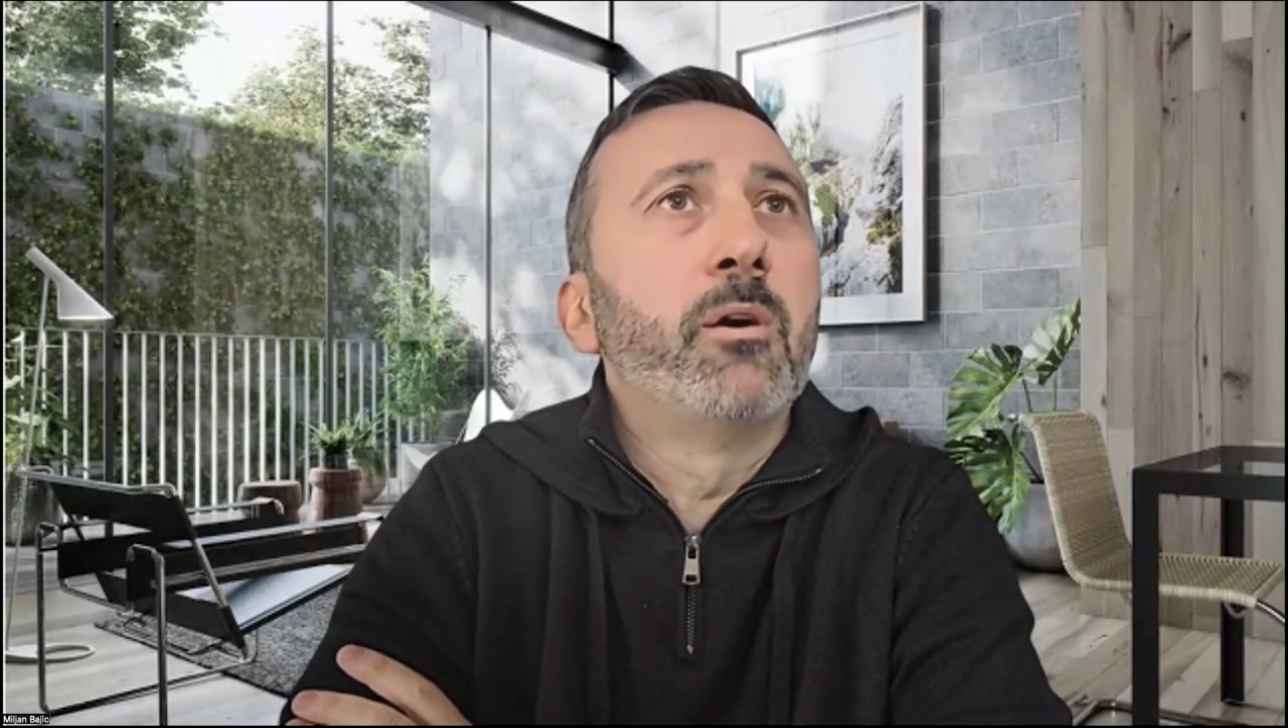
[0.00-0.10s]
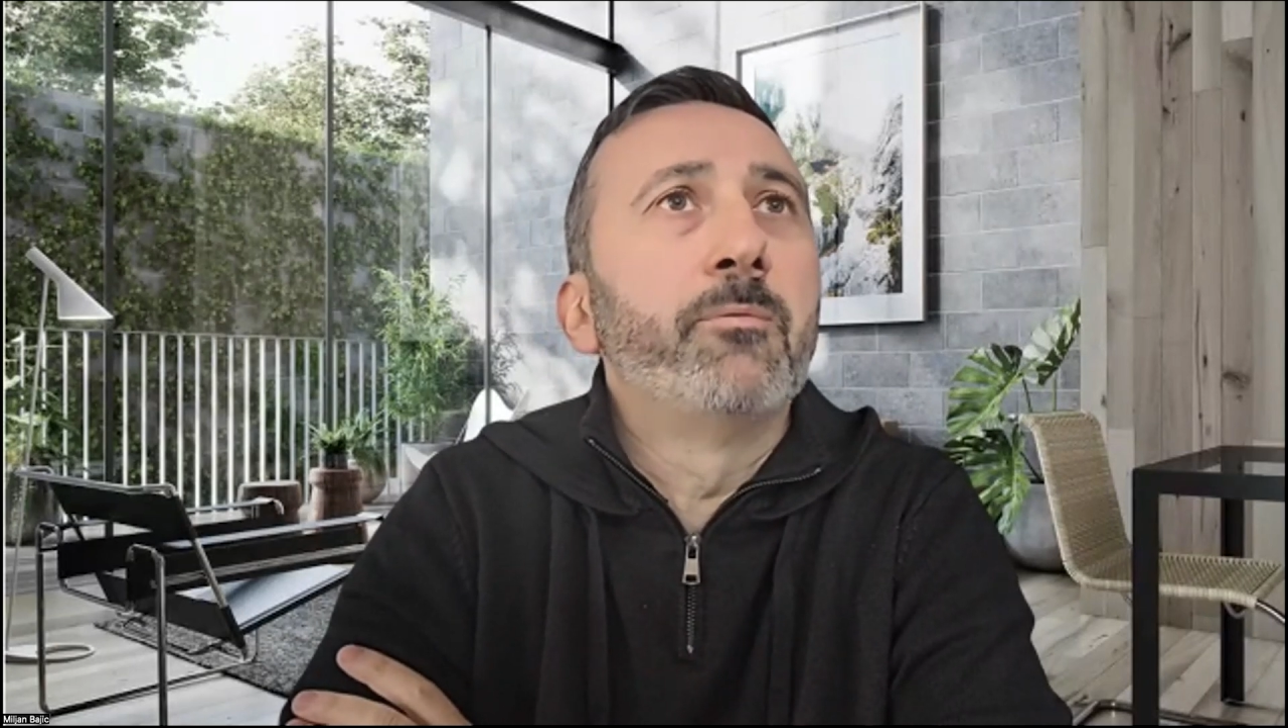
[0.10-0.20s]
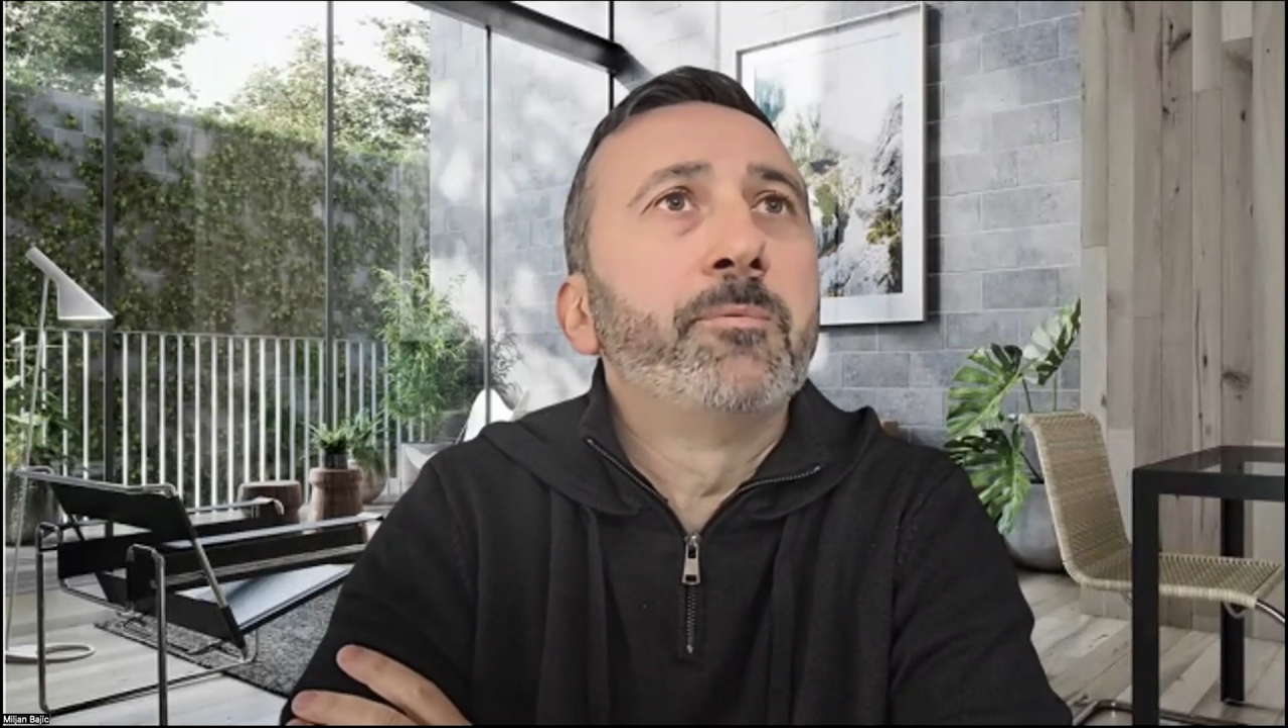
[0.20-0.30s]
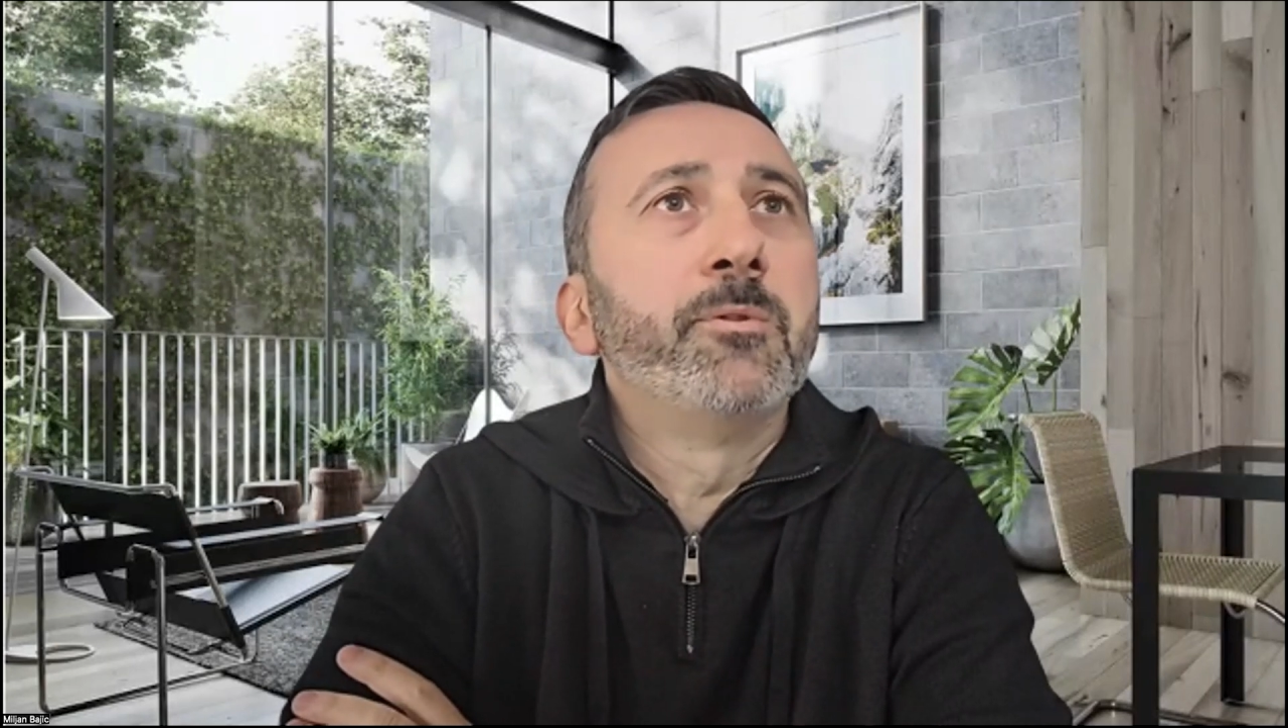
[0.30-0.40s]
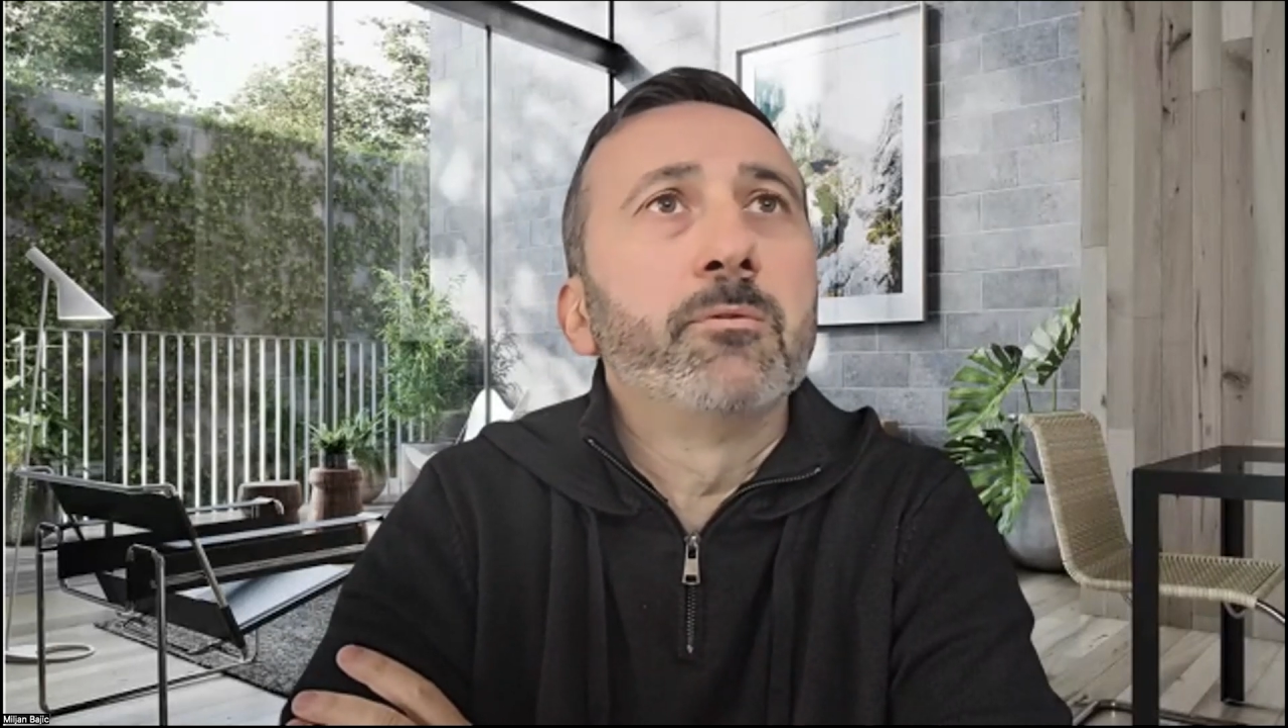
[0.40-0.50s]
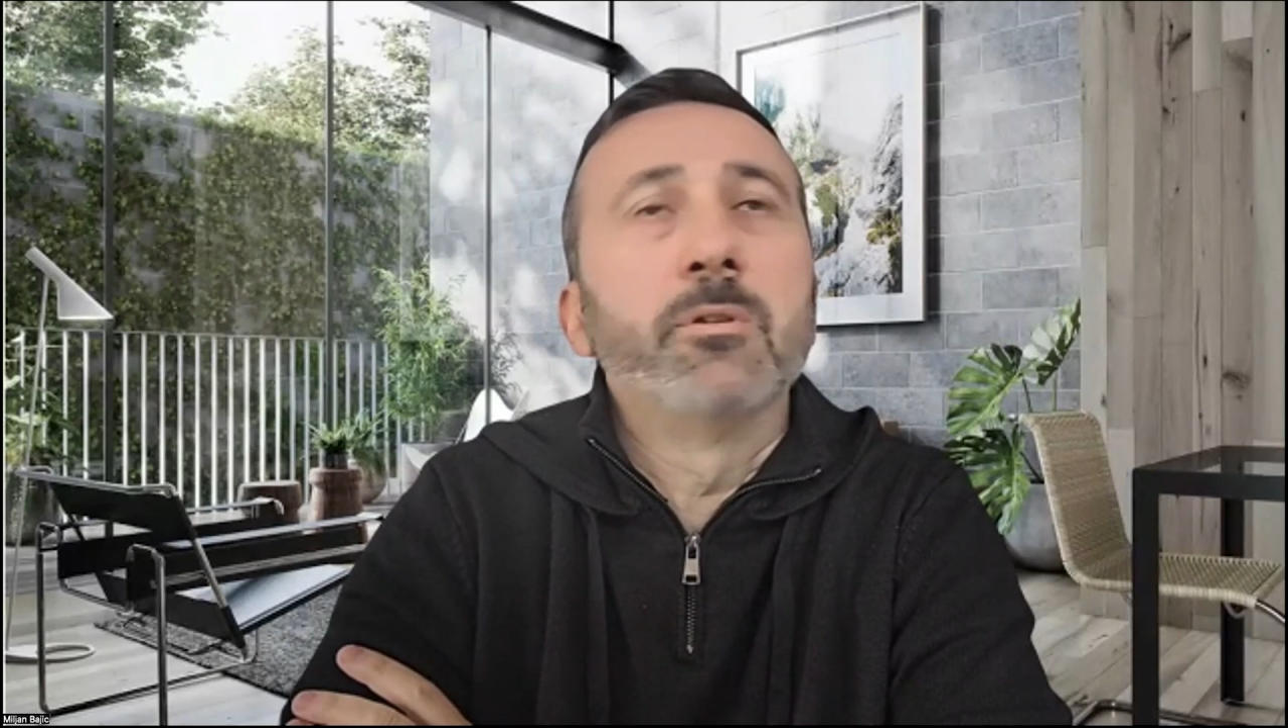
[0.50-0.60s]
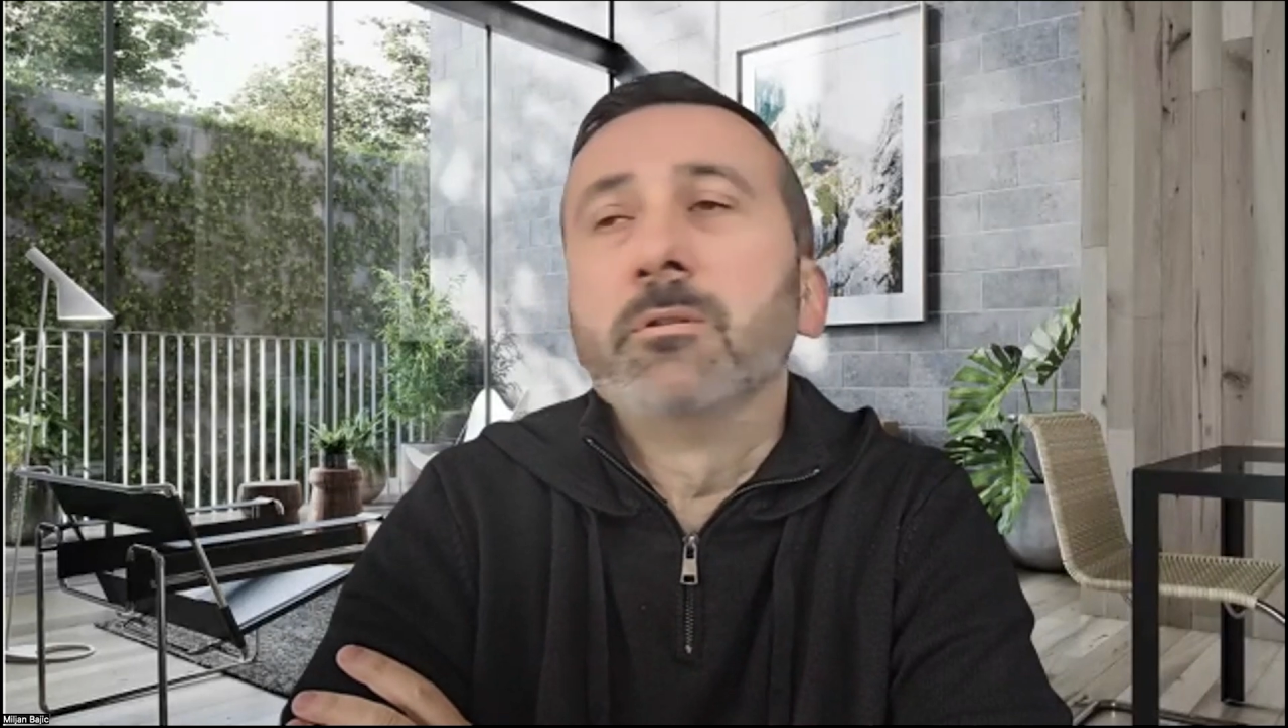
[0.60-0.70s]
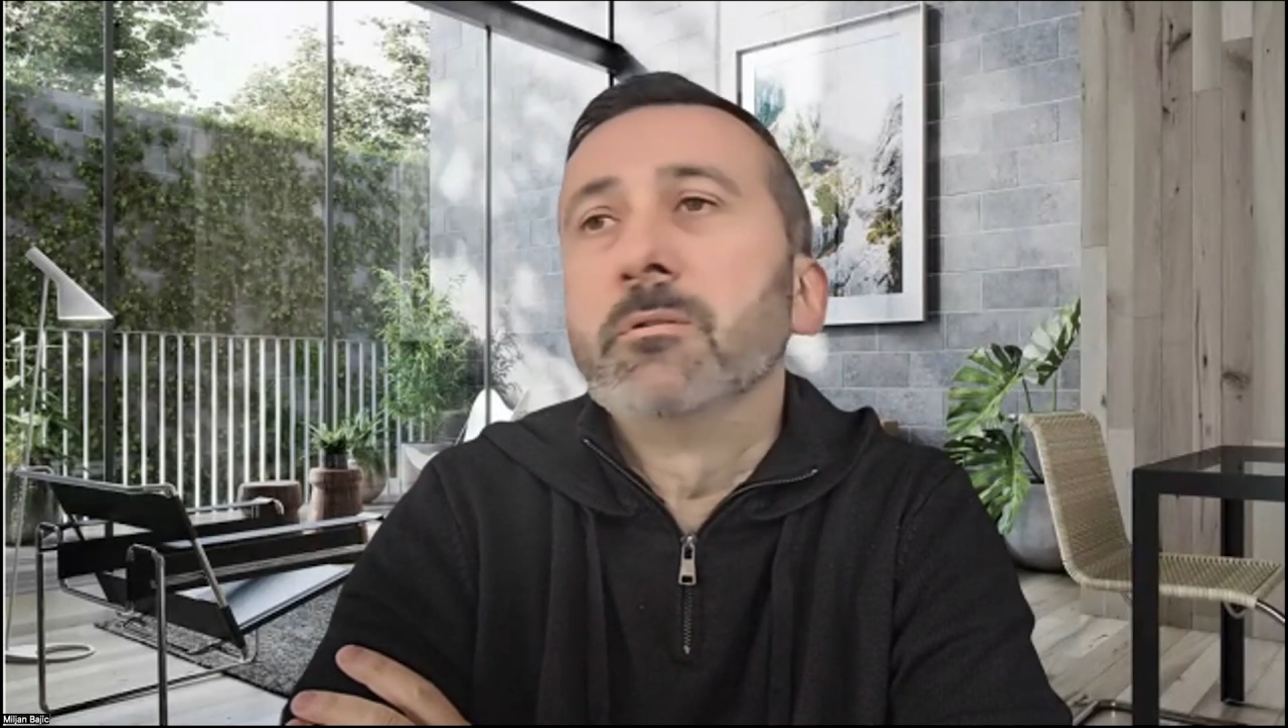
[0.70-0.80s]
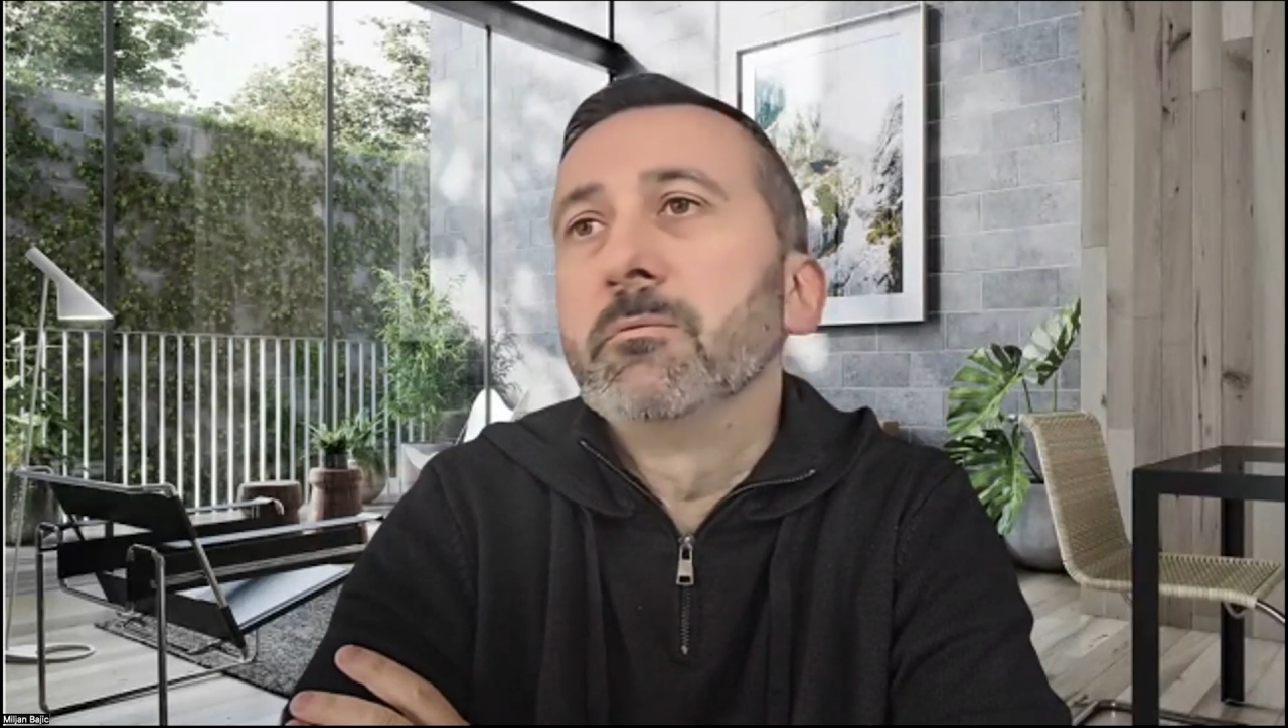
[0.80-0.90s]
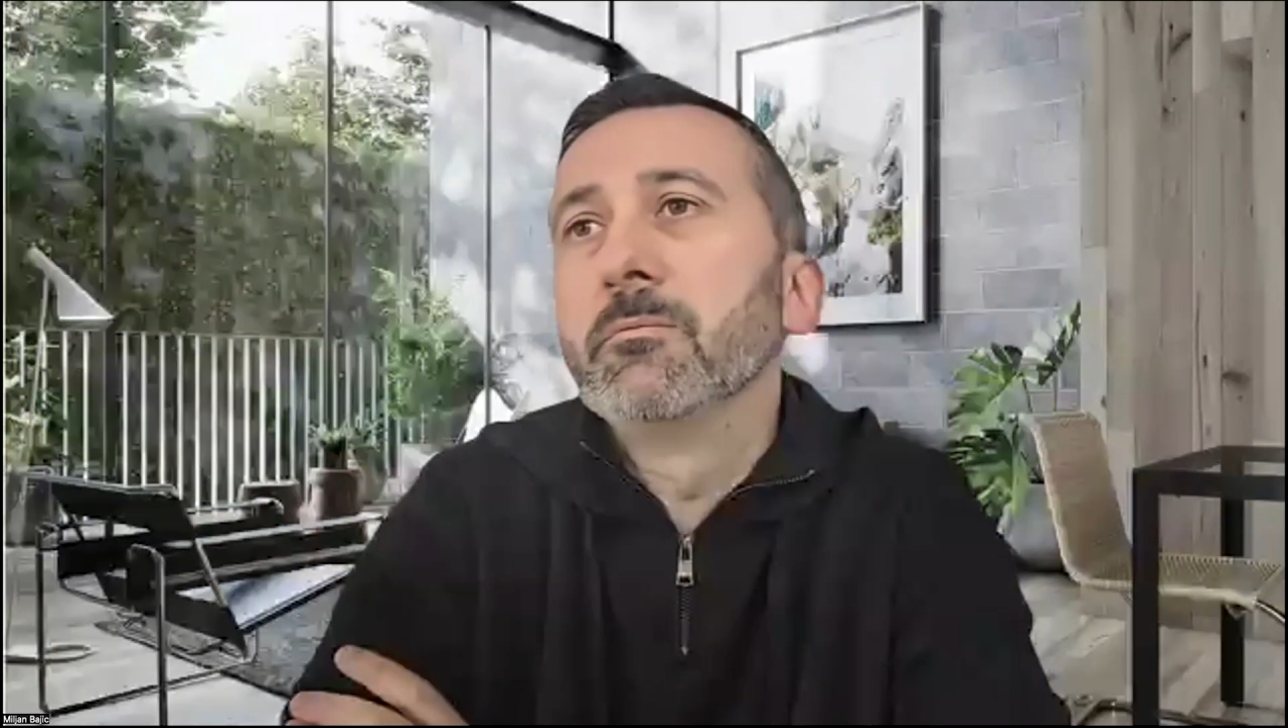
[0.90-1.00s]
off mute
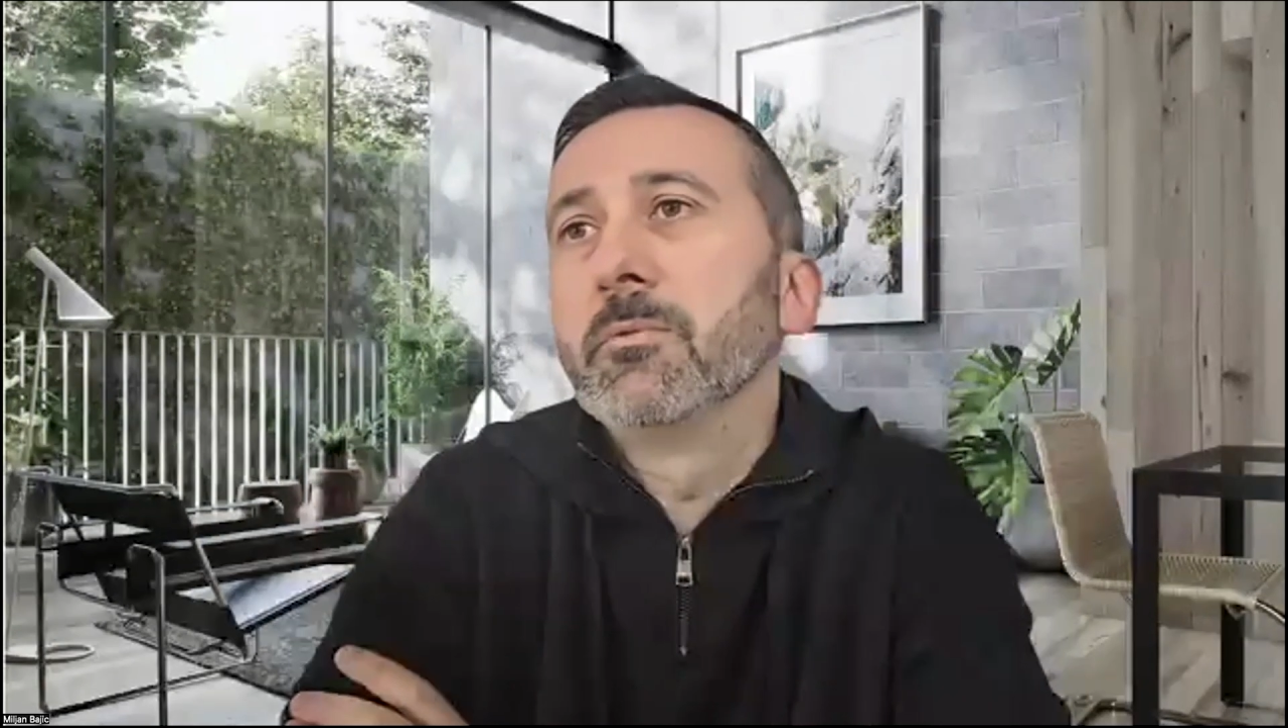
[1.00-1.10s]
and